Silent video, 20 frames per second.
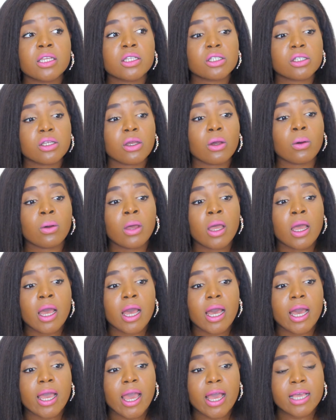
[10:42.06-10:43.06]
So
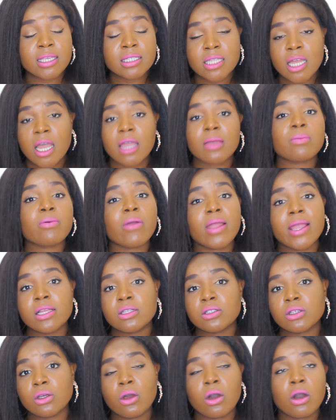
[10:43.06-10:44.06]
I started
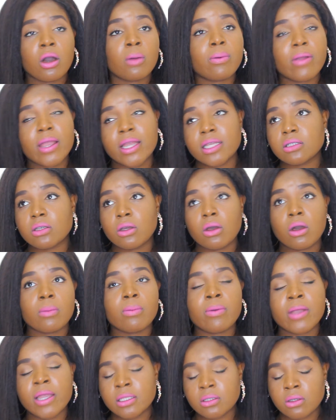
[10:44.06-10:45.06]
praying to God
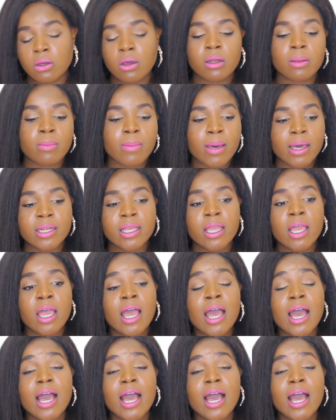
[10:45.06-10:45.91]
about it.